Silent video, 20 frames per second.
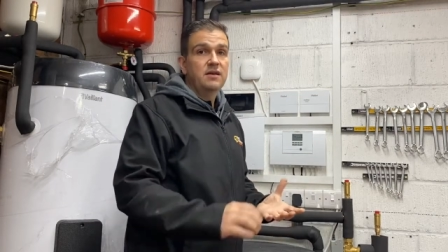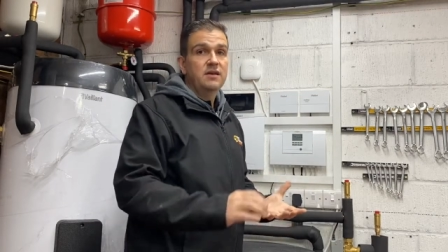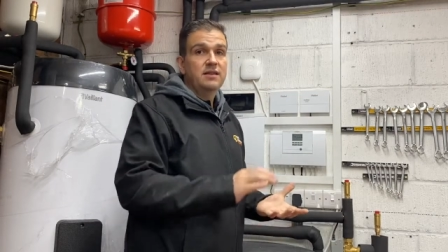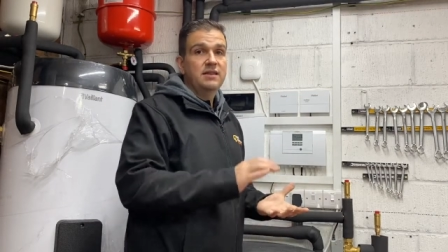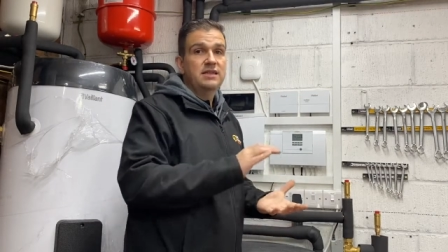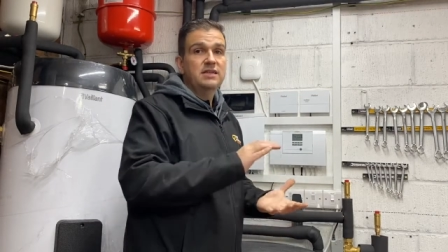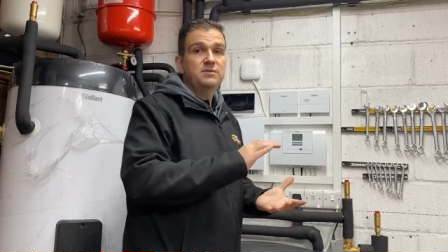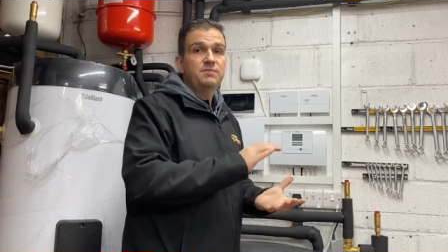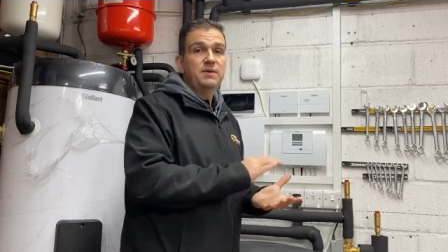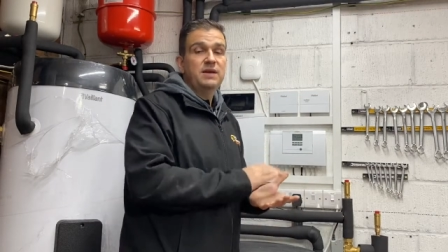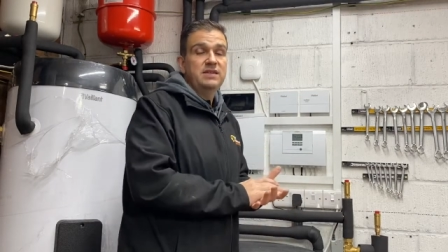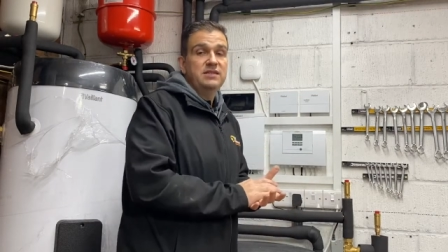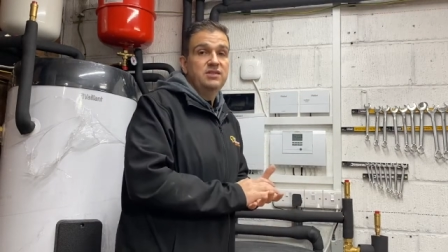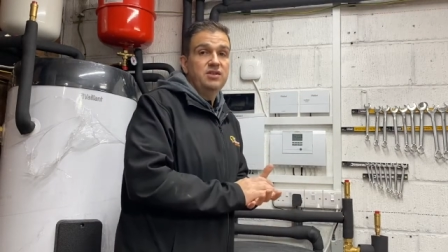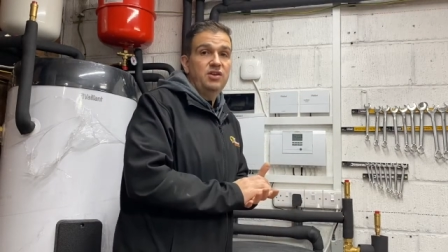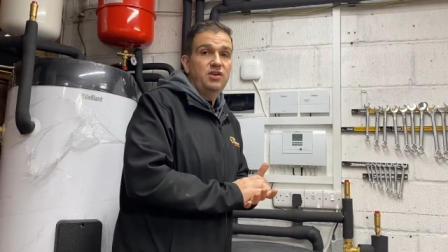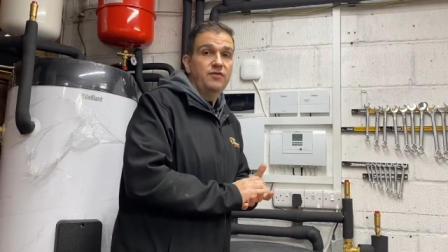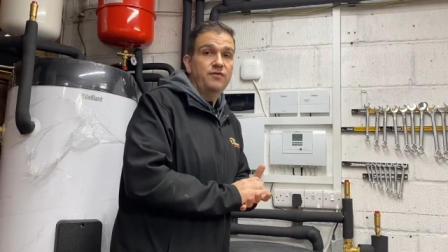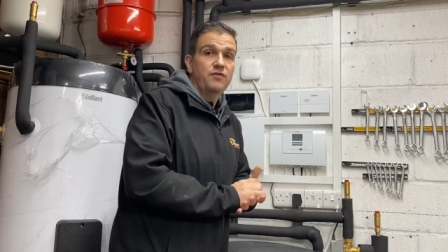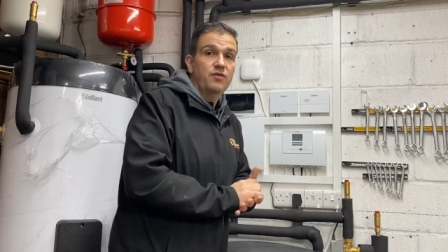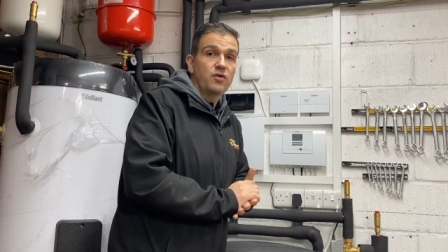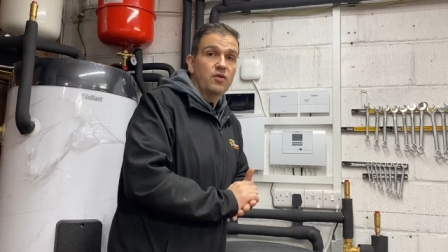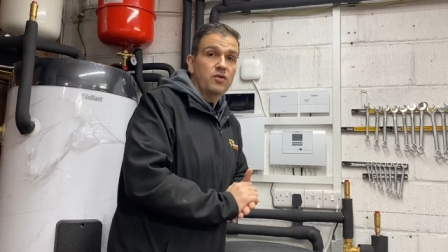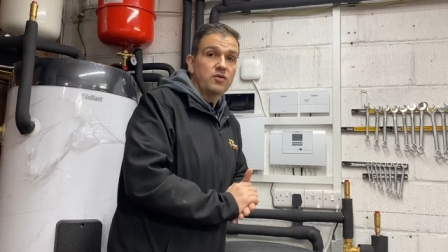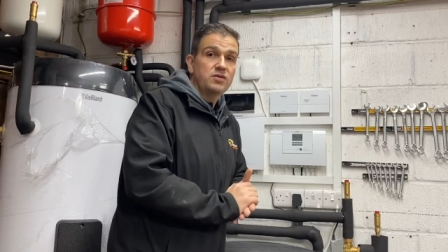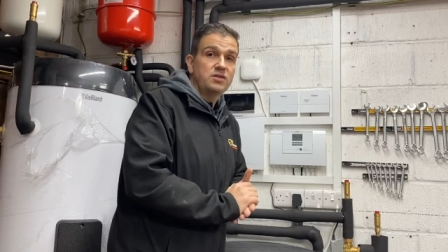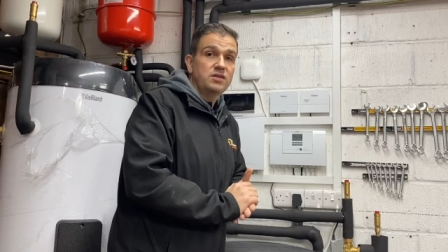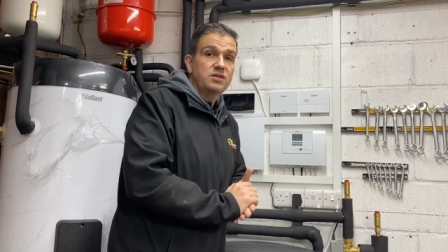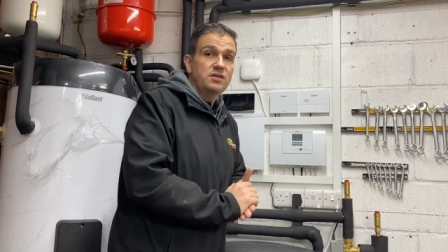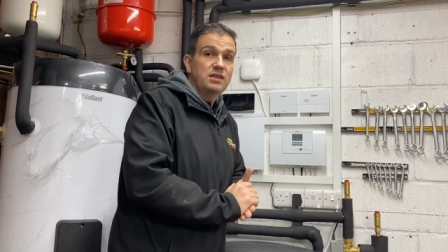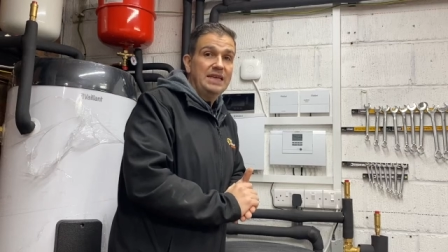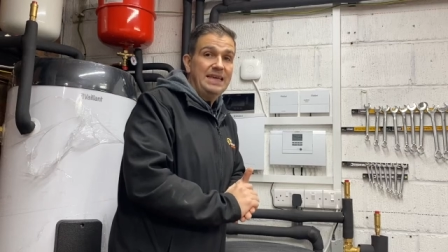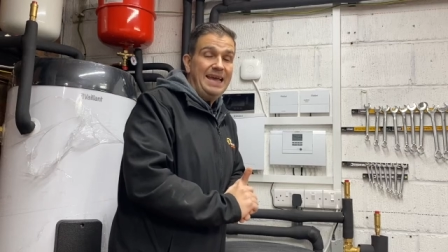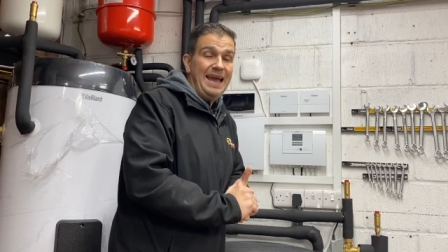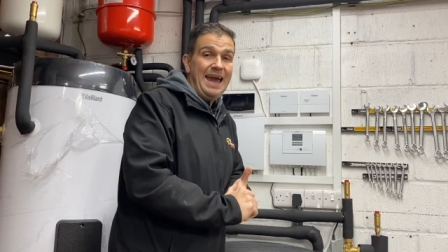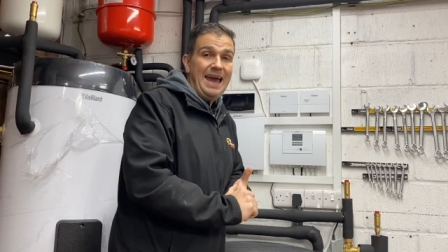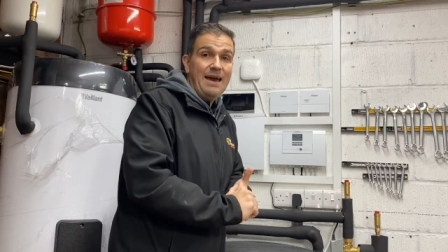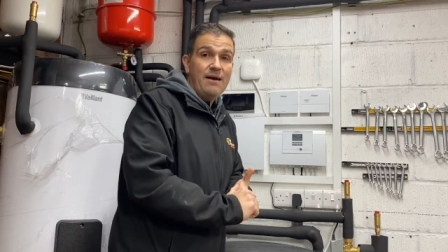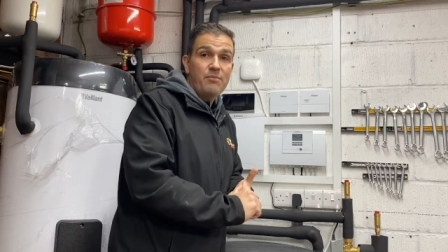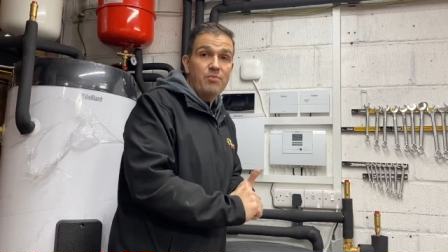This means that you've got the
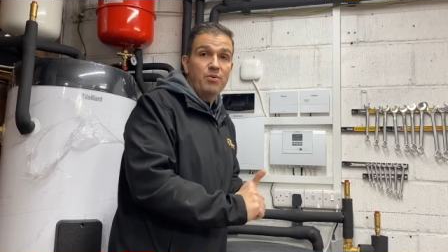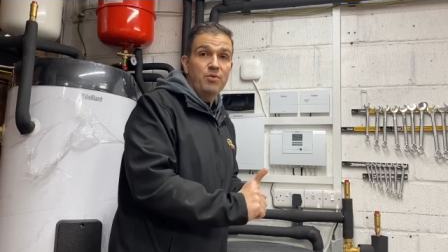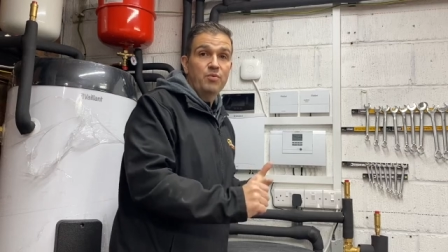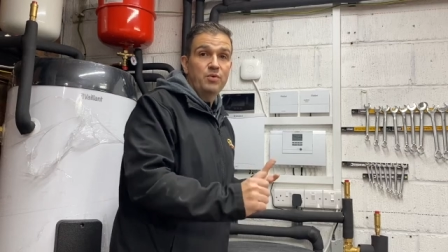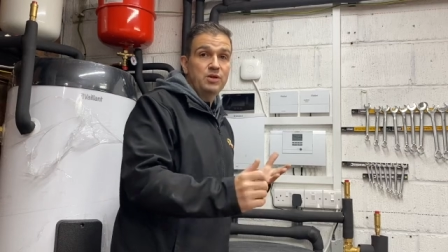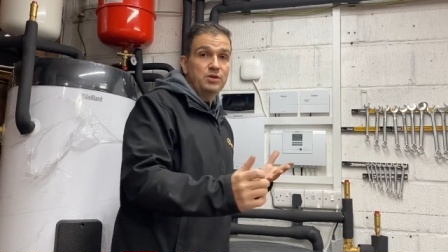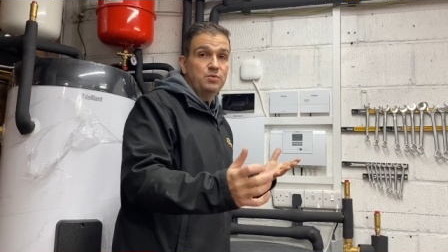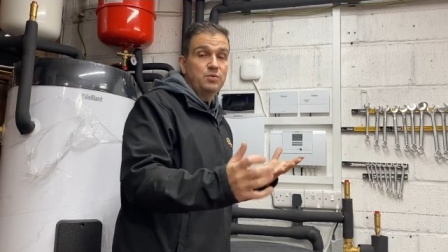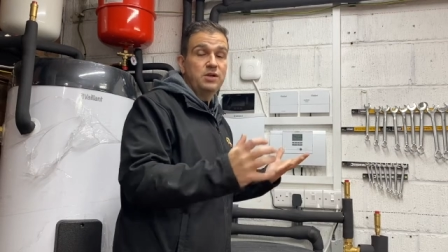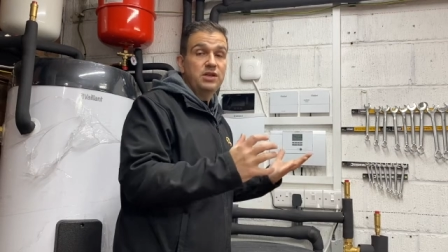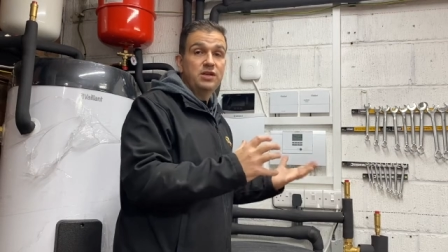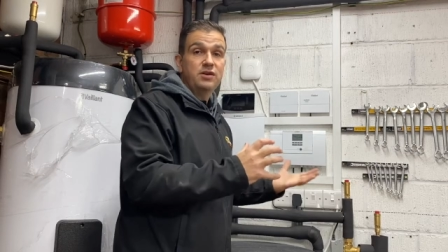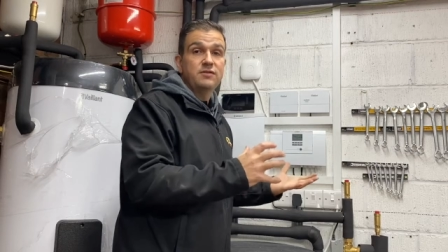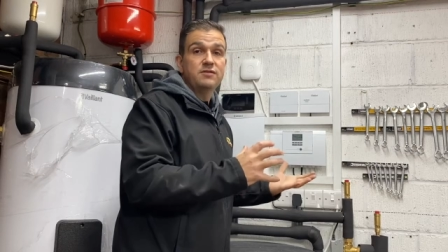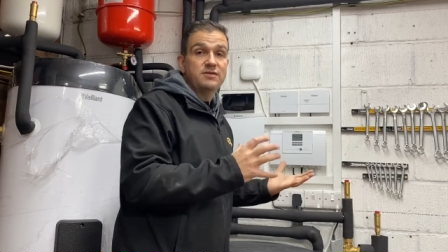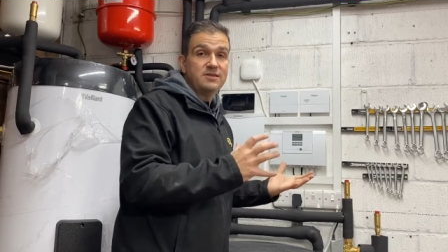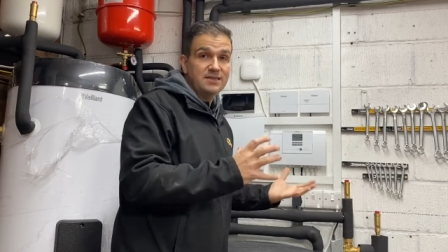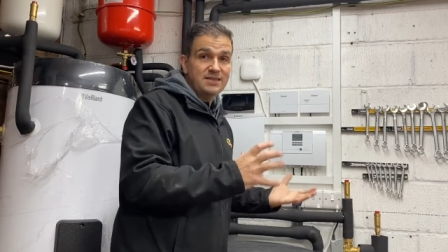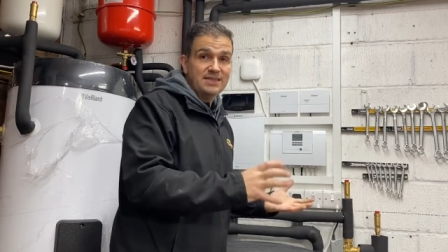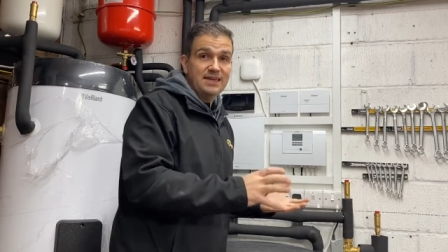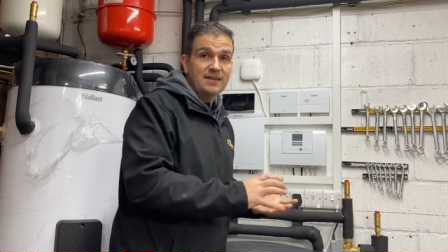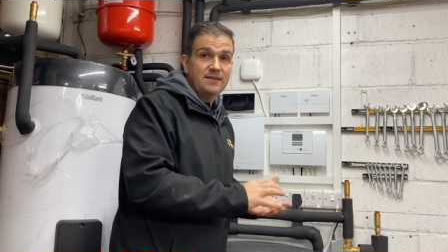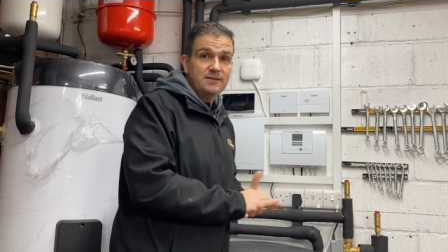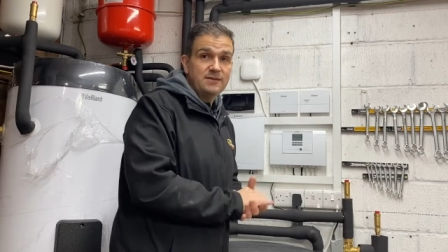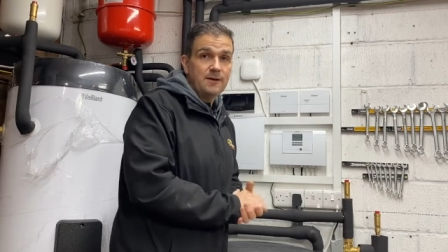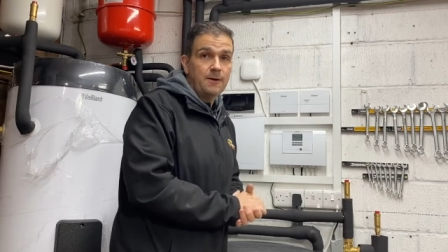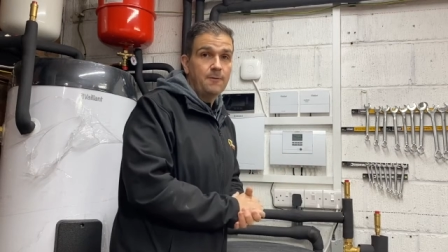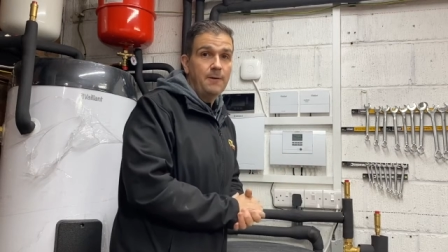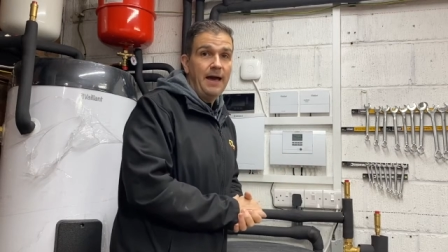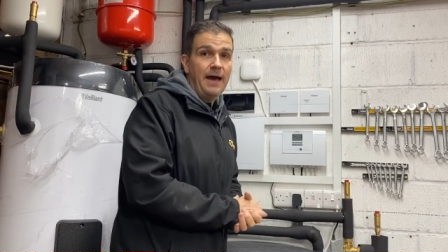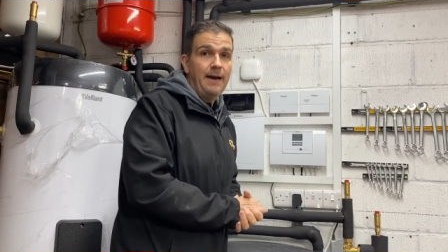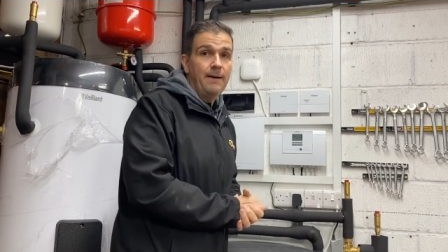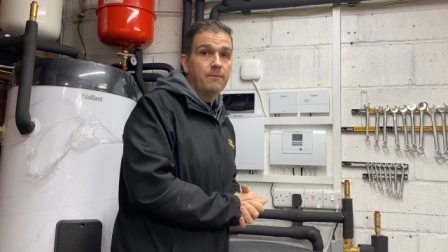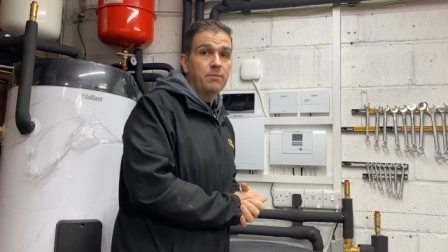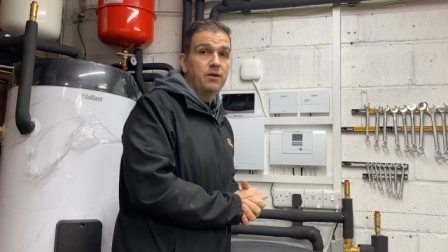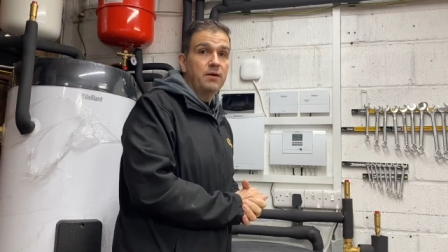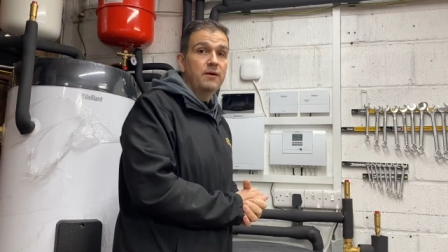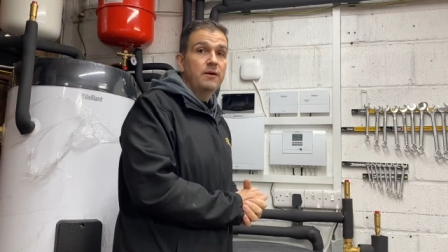app, which we use the Senso app,